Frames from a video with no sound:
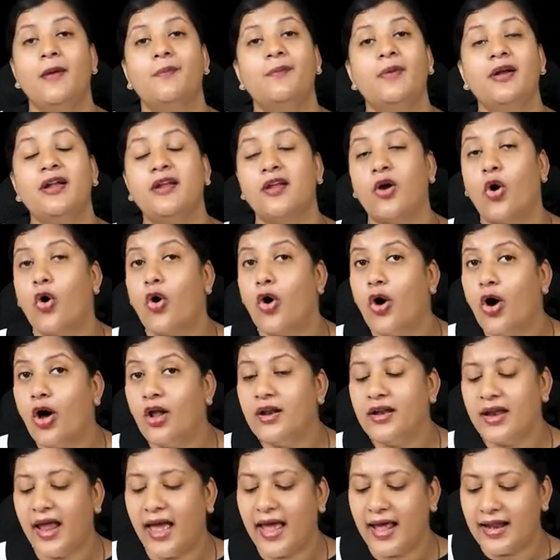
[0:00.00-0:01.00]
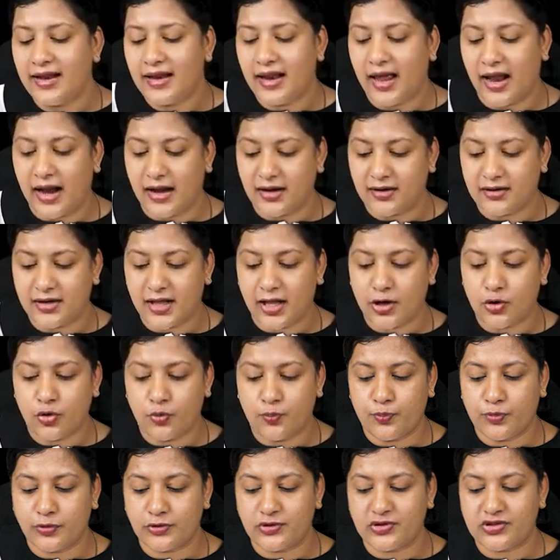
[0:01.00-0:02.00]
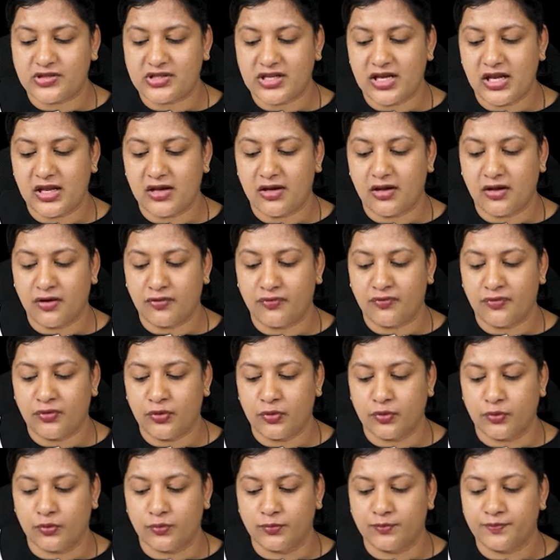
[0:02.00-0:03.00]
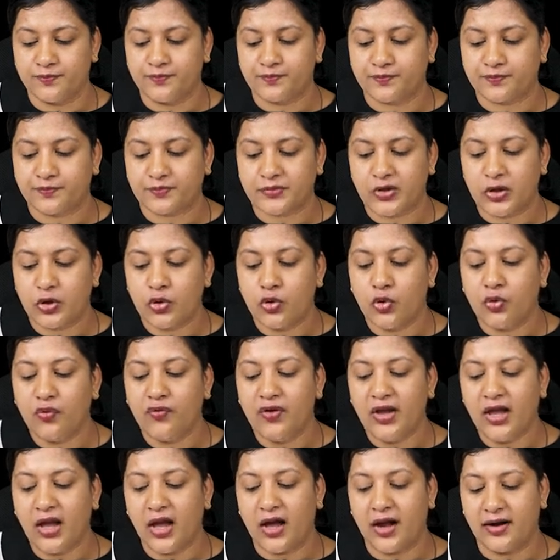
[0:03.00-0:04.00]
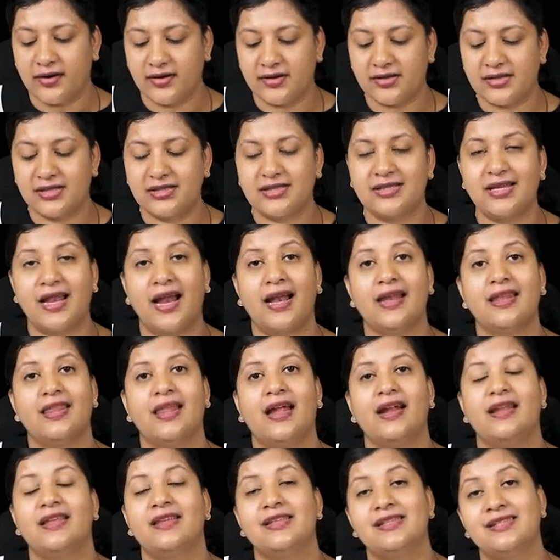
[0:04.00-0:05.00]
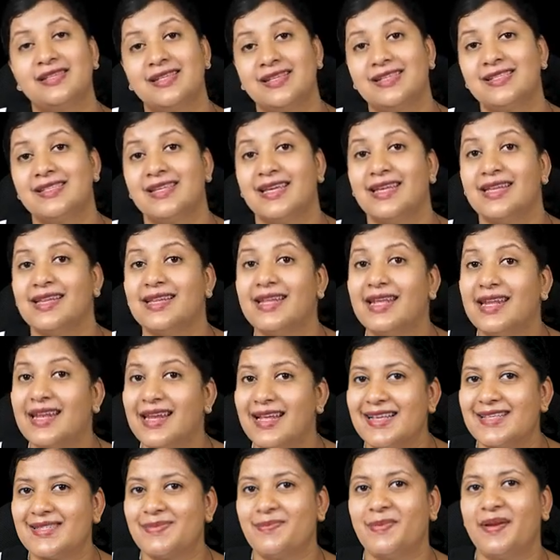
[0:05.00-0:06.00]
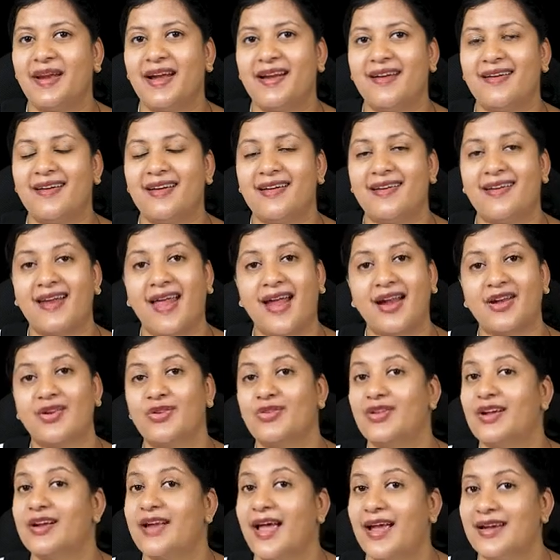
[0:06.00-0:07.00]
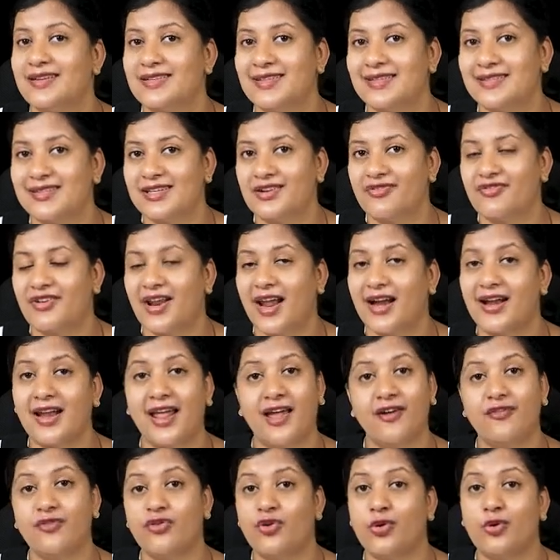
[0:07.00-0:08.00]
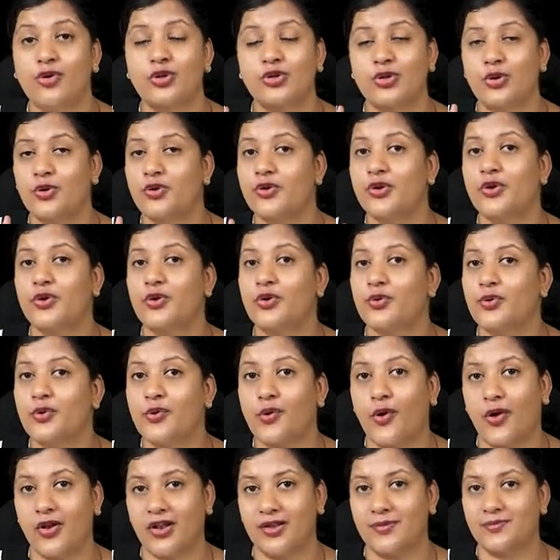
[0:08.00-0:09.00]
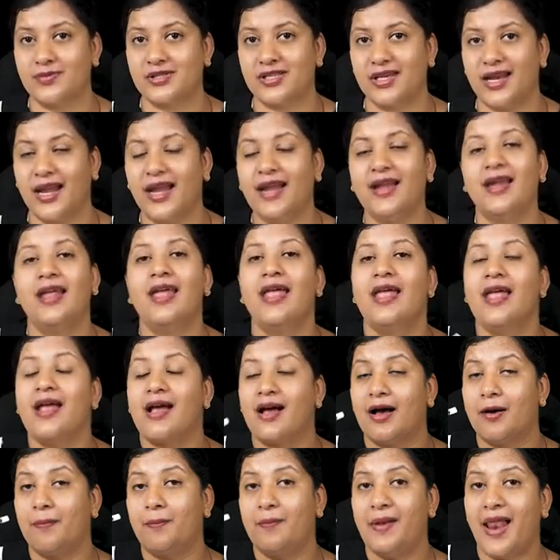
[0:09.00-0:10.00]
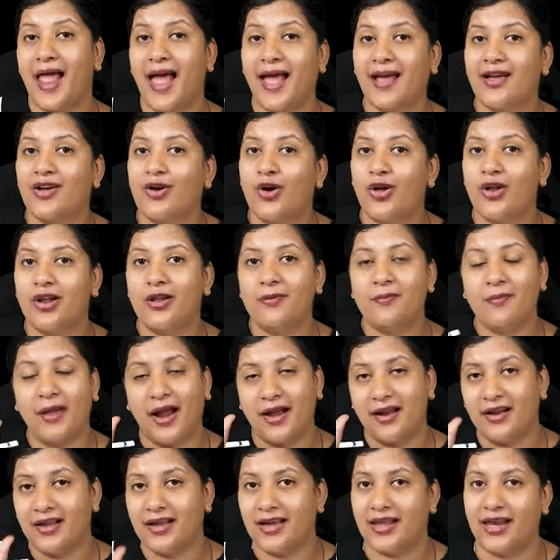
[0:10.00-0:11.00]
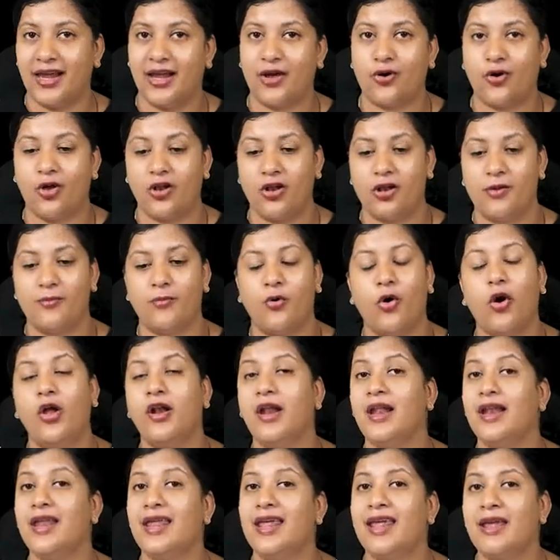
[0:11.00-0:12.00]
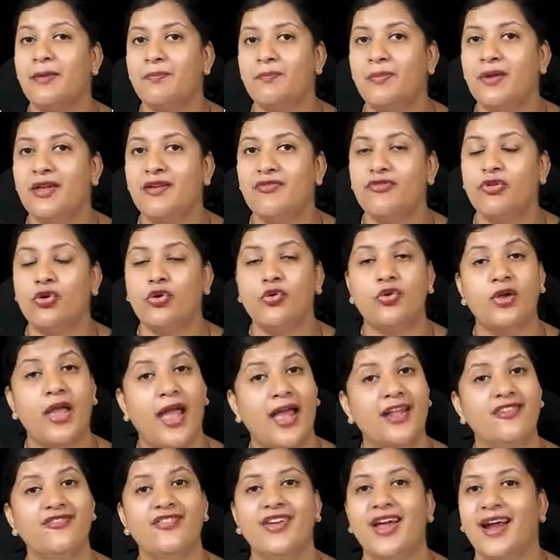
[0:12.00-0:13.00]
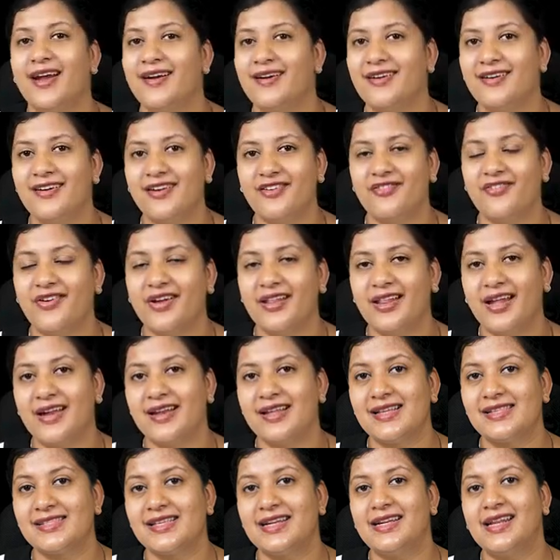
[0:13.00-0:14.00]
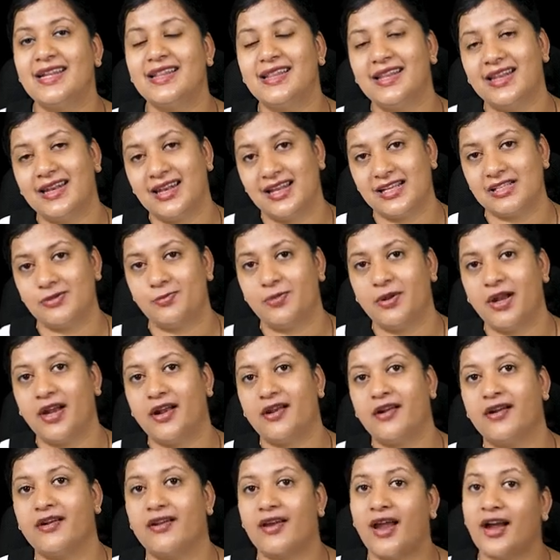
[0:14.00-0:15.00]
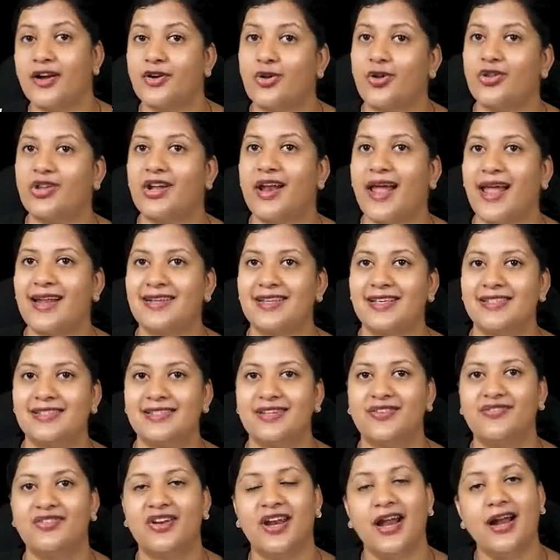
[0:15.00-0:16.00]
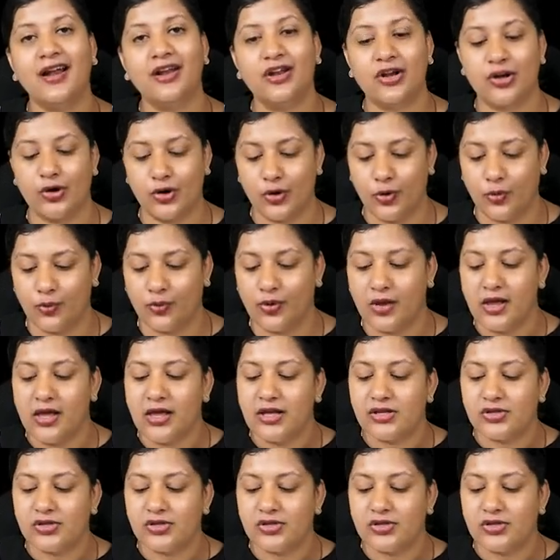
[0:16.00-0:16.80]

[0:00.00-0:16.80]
But on an anteroposterior view, do we understand that this is in the respiratory tract or the digestive tract? I have showed you two columns, right? A black column and a grey column. On an AP view, can we identify that is it in the respiratory tract or the digestive tract? No.